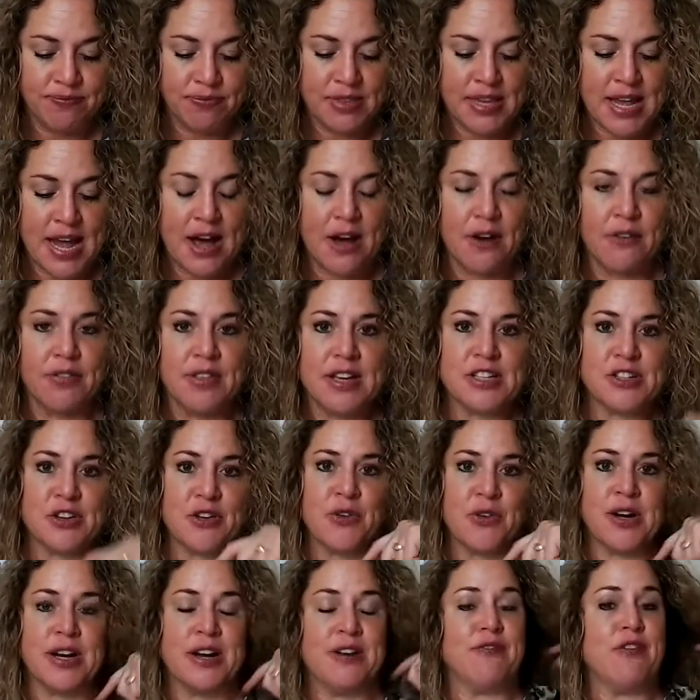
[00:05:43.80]
Now, these are
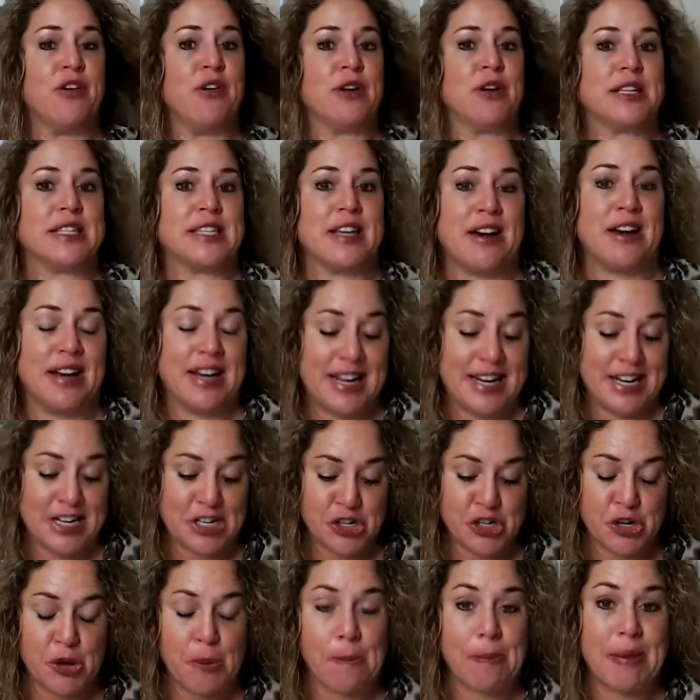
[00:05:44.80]
going to focus on
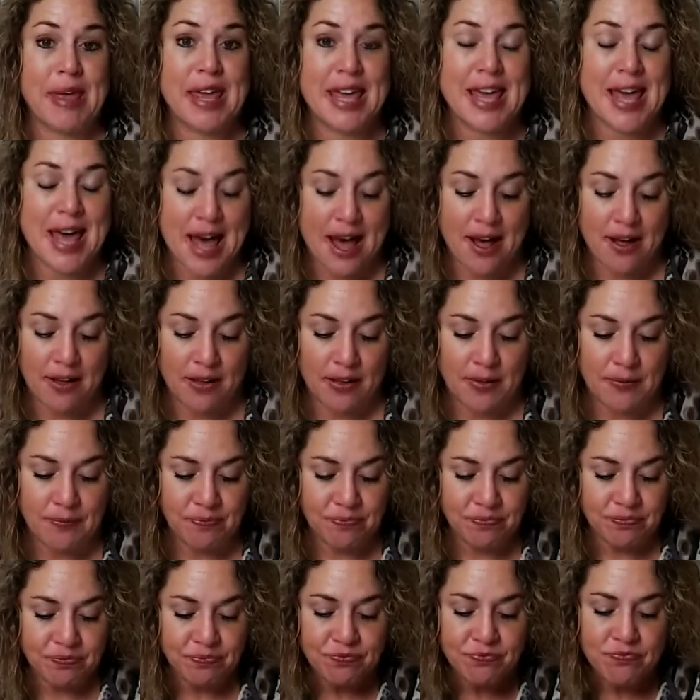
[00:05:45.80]
initial
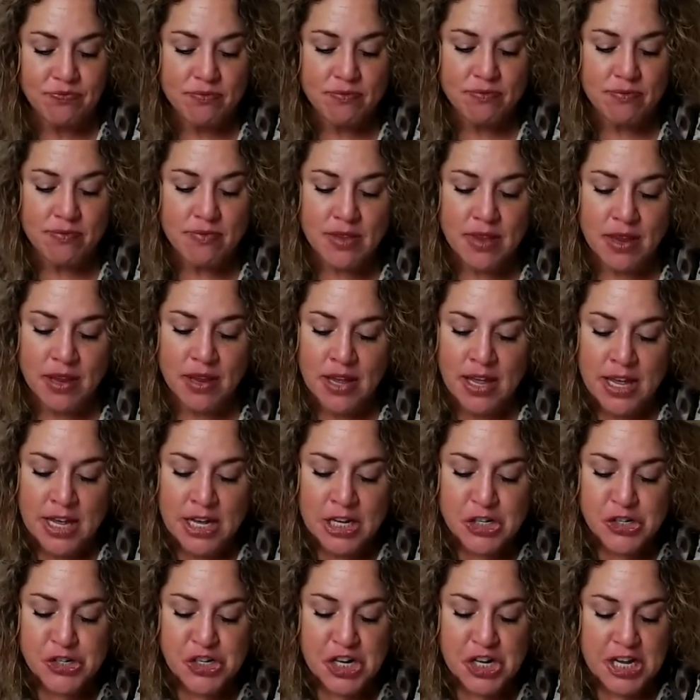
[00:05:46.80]
PL.
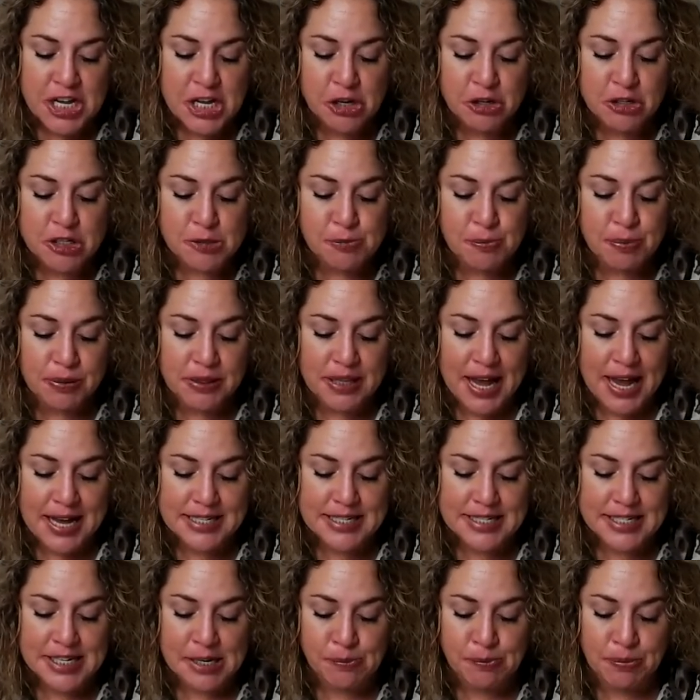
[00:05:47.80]
She used
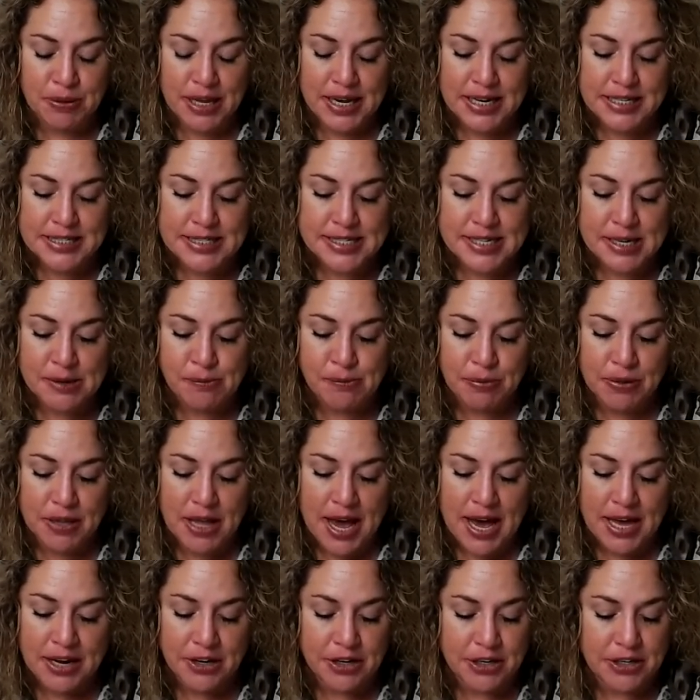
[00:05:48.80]
plastic plates and
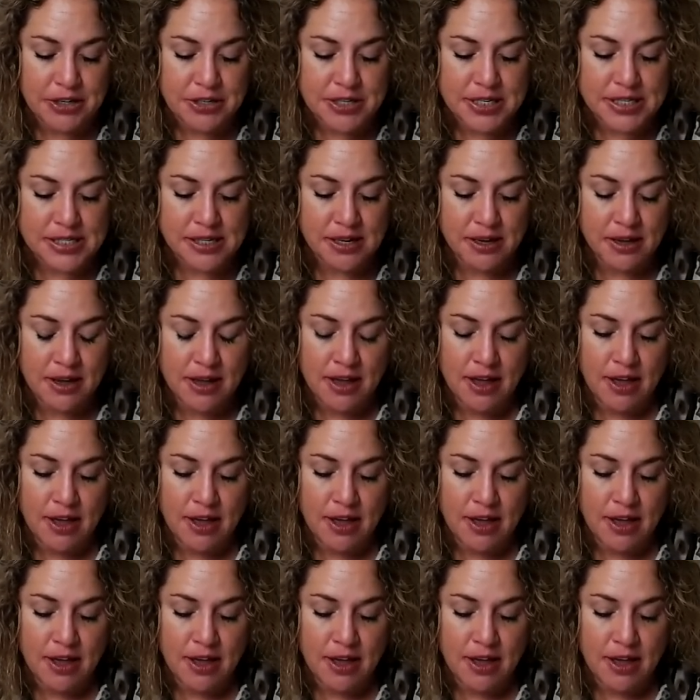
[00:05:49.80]
platters.